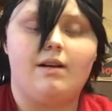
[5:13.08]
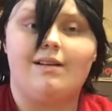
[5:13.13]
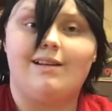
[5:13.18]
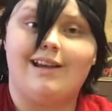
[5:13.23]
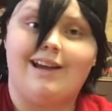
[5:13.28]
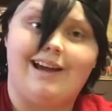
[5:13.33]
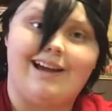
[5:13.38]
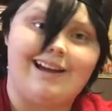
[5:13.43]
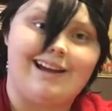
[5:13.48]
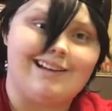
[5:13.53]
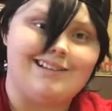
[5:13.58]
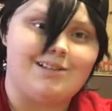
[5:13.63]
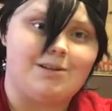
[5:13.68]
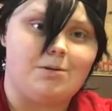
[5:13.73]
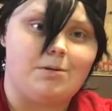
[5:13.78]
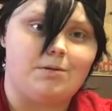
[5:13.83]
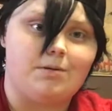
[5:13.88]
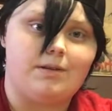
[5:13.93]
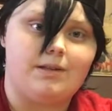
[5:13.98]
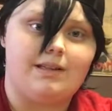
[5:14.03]
And yeah, I got
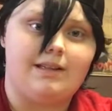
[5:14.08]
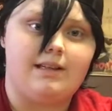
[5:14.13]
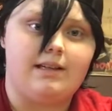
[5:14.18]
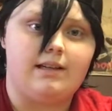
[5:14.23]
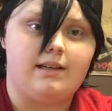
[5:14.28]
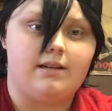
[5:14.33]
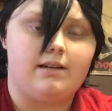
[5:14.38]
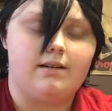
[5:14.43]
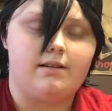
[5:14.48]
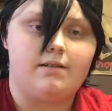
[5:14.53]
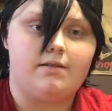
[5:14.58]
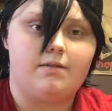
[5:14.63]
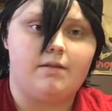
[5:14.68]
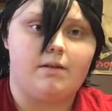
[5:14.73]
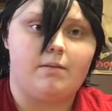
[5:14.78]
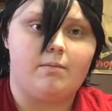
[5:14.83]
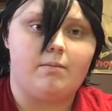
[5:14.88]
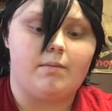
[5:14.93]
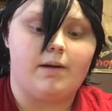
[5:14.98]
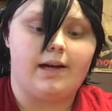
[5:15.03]
told Iida
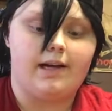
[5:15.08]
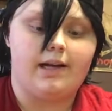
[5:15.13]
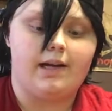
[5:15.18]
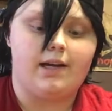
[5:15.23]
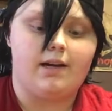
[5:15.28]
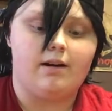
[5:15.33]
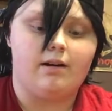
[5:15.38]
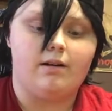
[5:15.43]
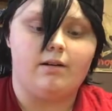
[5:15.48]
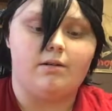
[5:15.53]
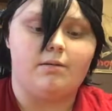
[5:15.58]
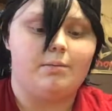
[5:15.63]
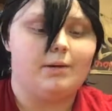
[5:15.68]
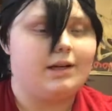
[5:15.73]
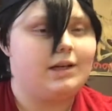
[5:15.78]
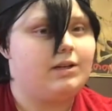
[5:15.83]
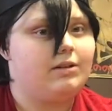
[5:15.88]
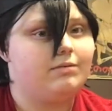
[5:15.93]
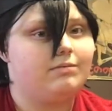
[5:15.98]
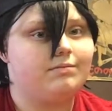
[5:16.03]
from My Hero,
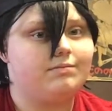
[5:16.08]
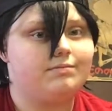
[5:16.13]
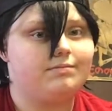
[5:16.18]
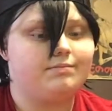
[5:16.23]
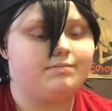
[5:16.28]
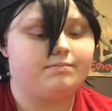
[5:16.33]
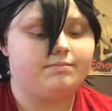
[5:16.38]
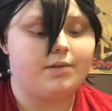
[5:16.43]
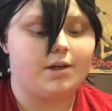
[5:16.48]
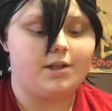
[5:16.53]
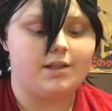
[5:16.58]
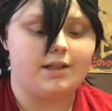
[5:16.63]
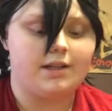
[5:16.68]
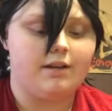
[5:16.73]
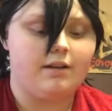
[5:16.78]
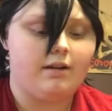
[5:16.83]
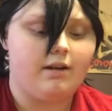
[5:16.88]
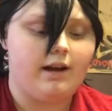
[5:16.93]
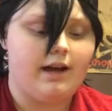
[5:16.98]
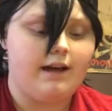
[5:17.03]
but I don't
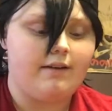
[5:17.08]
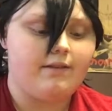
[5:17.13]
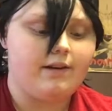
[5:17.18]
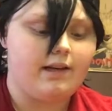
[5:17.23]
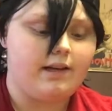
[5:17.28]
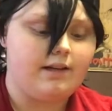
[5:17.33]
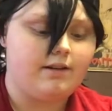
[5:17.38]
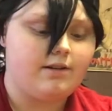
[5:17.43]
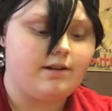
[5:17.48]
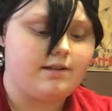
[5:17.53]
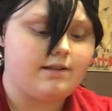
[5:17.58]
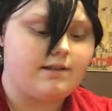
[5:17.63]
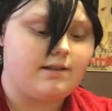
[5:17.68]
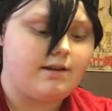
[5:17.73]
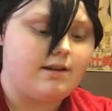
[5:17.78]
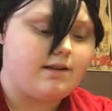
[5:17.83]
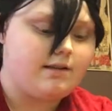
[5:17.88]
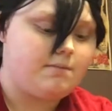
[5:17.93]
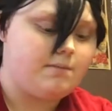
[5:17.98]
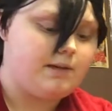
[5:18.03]
particularly have any interest
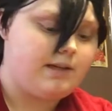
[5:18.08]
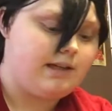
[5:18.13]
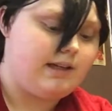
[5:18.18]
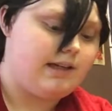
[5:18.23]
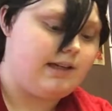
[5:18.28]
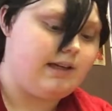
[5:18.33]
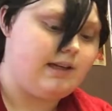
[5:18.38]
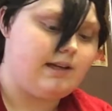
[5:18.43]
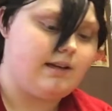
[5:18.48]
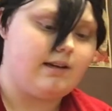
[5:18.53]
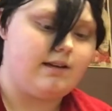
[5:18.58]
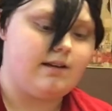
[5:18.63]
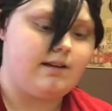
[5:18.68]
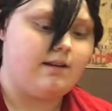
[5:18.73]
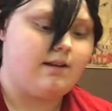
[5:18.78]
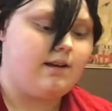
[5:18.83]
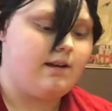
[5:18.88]
in cosplaying Iida.